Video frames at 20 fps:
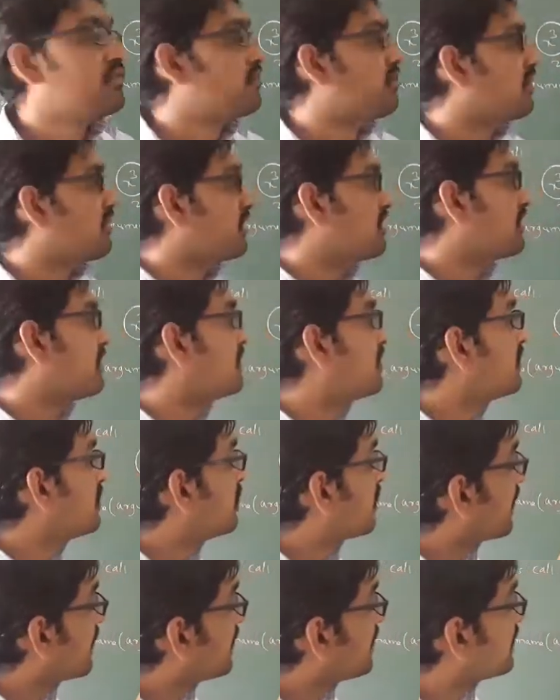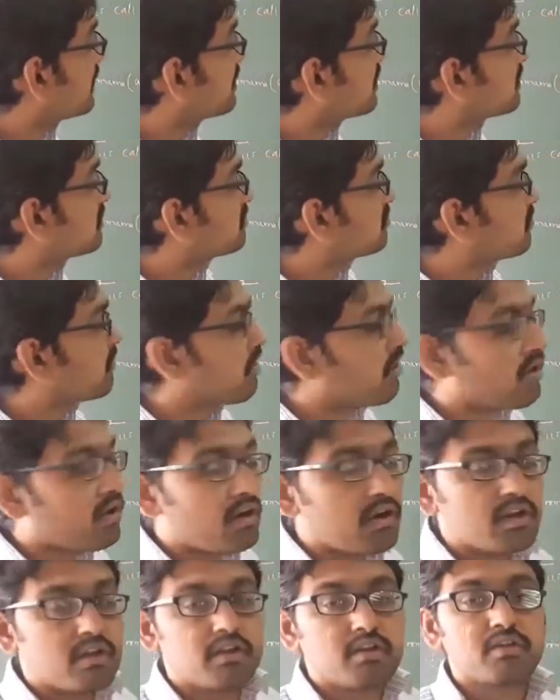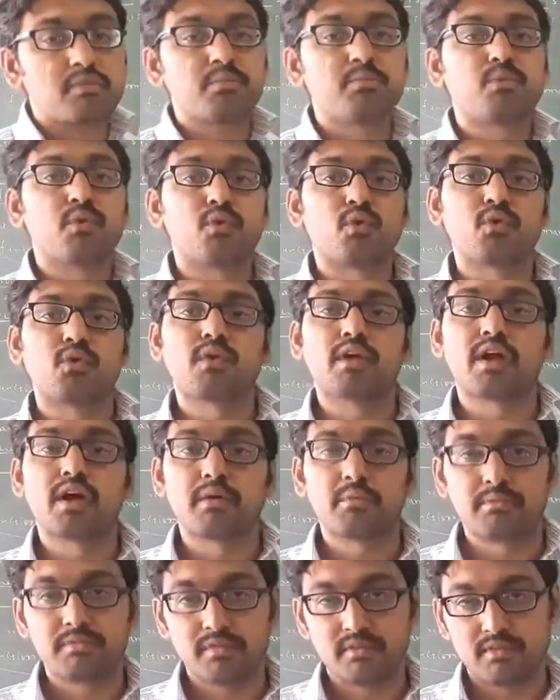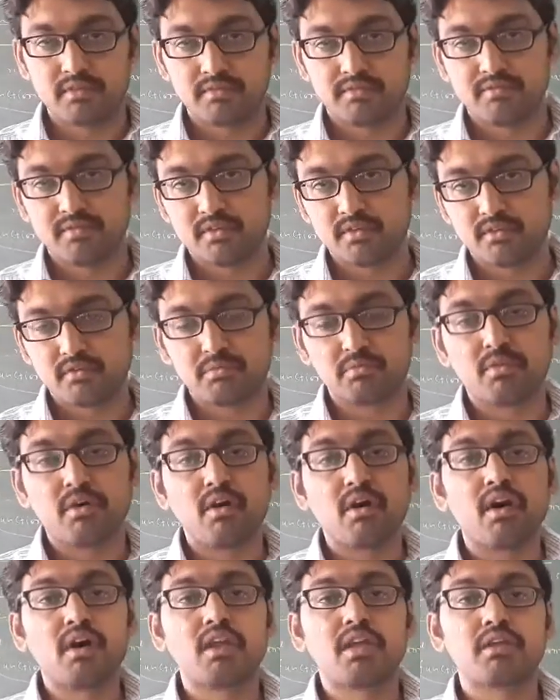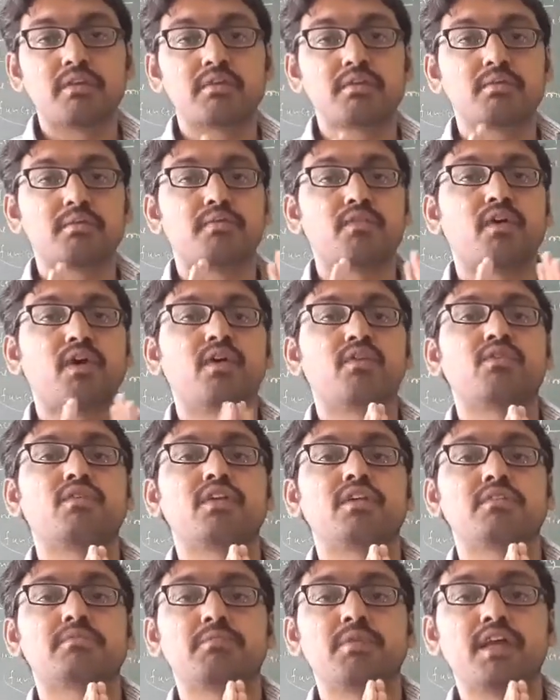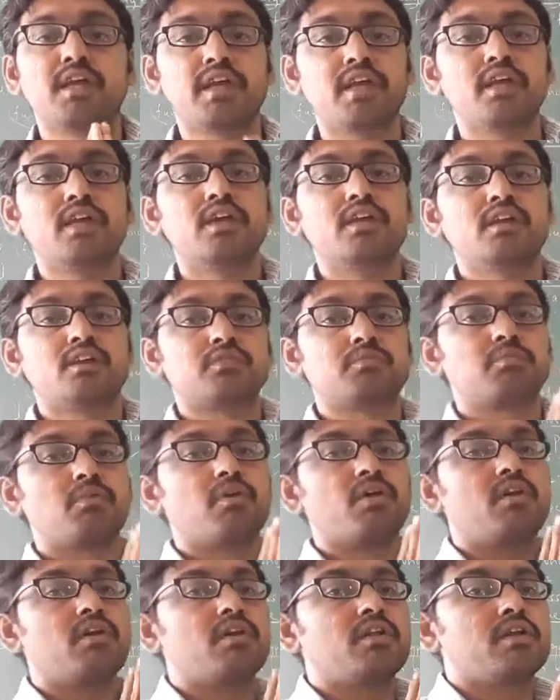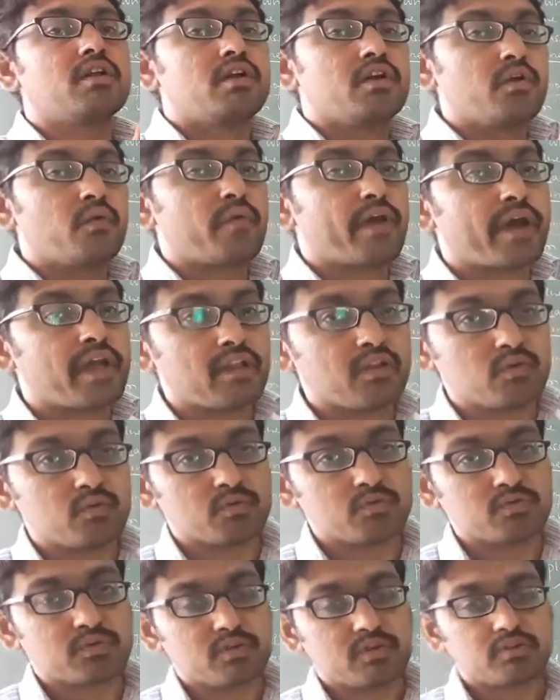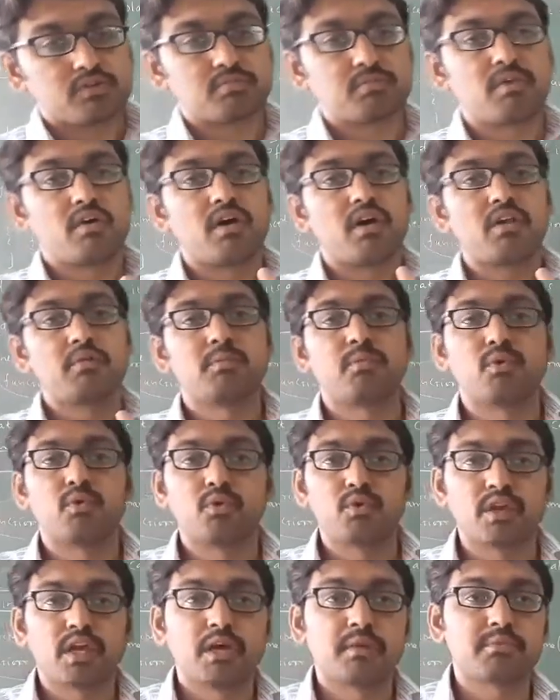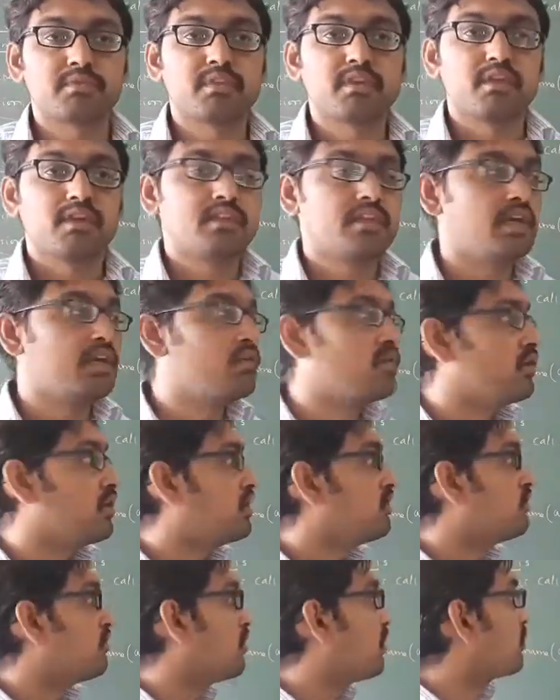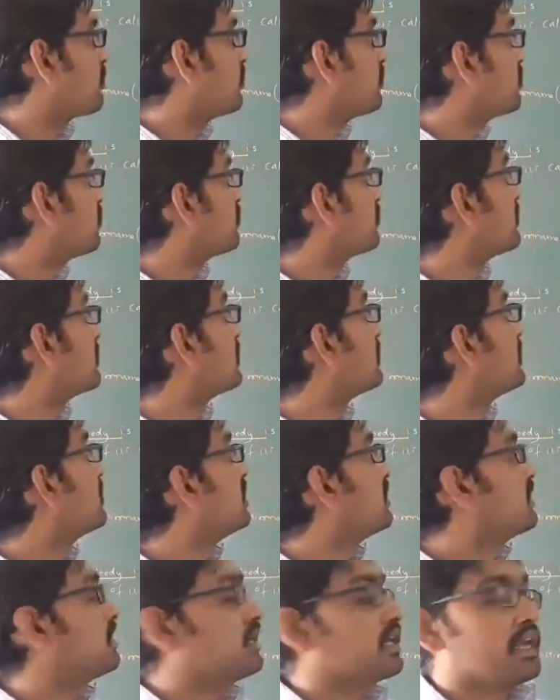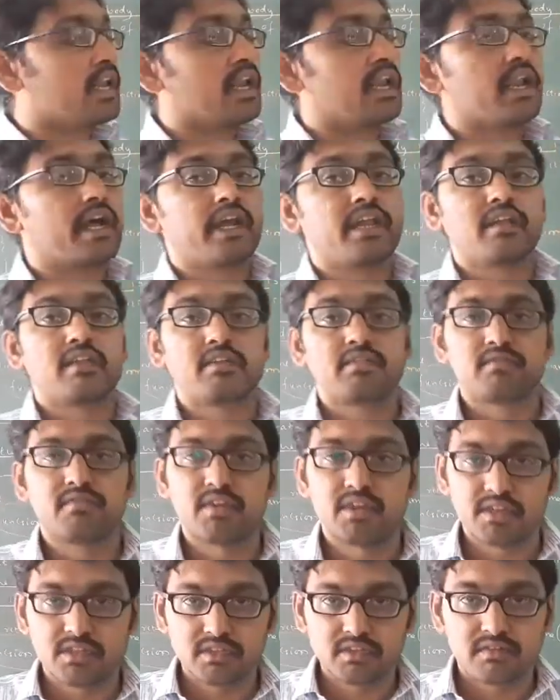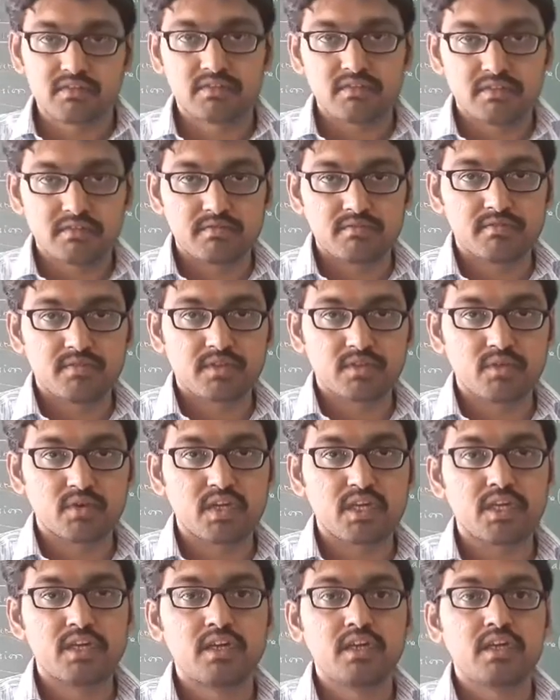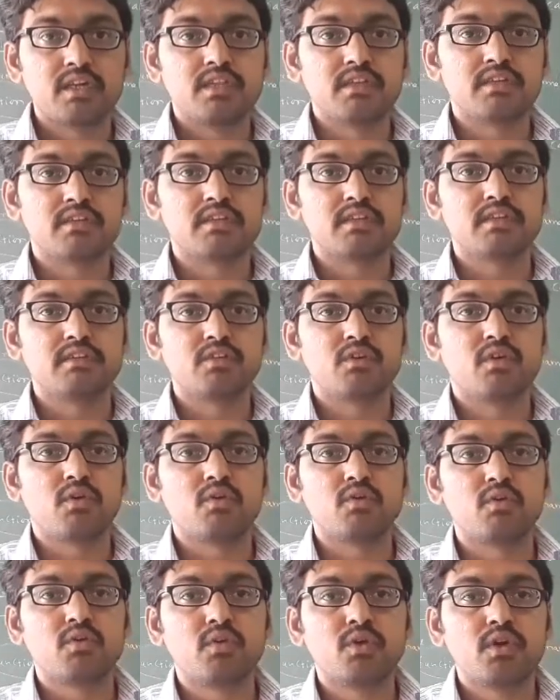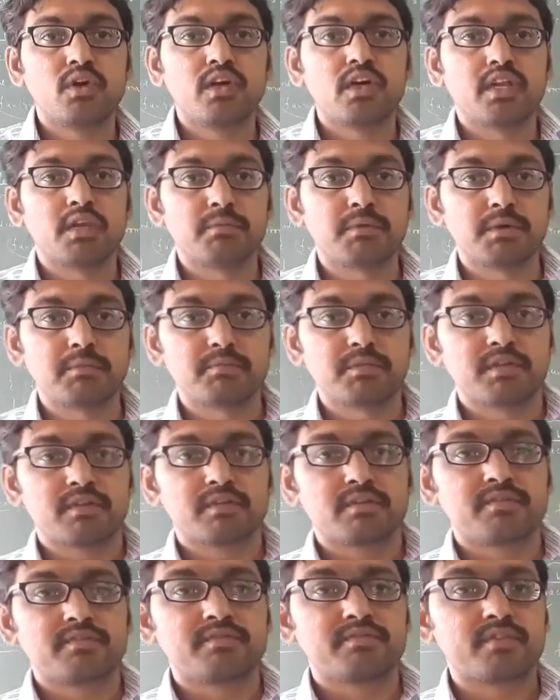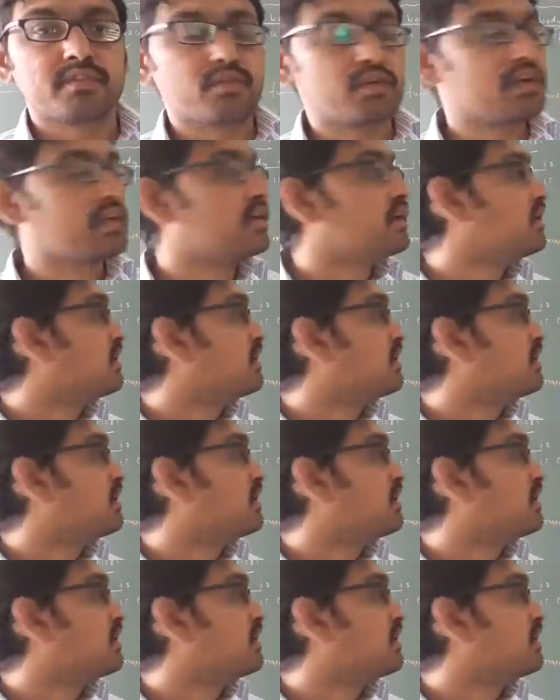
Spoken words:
writing a small programs. Small, if you want to display small values, small programs, then only you have to use the inline functions. Okay, this is you have to remember. Okay, the next